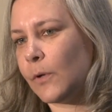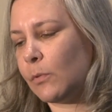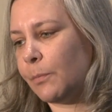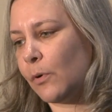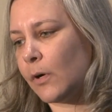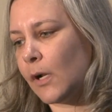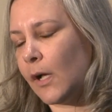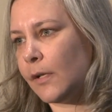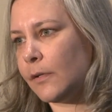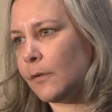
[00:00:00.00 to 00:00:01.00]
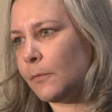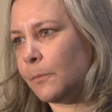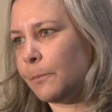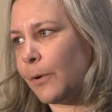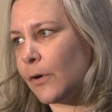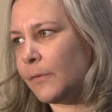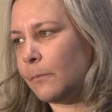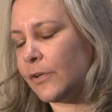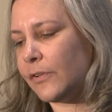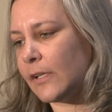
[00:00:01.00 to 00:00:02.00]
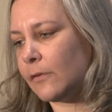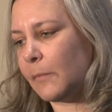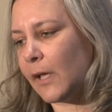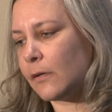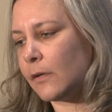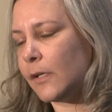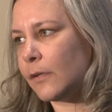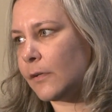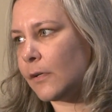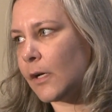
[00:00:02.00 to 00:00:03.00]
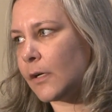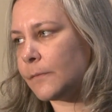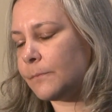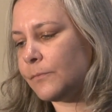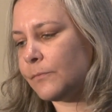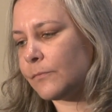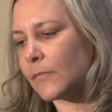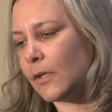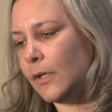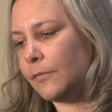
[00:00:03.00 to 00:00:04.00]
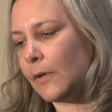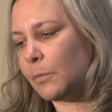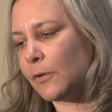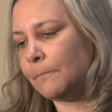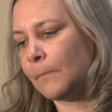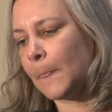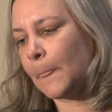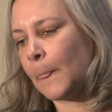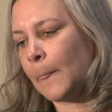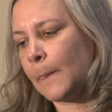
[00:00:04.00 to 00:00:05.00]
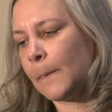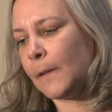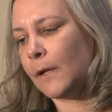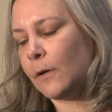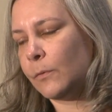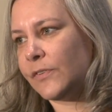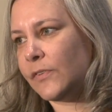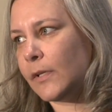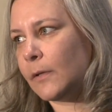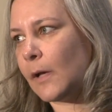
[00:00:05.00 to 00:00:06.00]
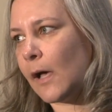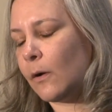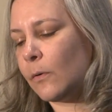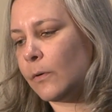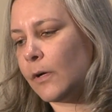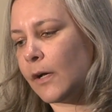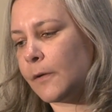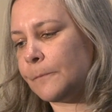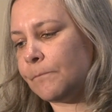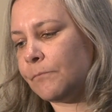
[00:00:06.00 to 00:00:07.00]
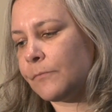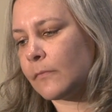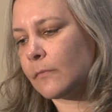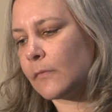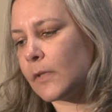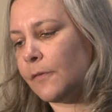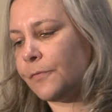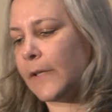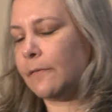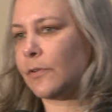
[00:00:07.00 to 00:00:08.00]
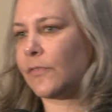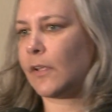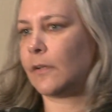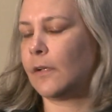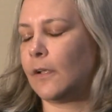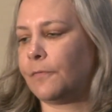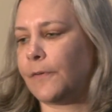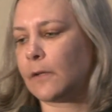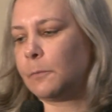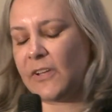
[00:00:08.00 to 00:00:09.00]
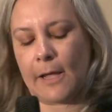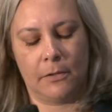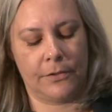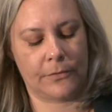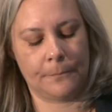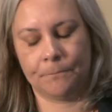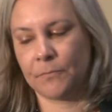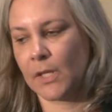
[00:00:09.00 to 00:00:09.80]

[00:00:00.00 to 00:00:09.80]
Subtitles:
report on particulate matter in e-vapor. See how flavors can affect metabolism,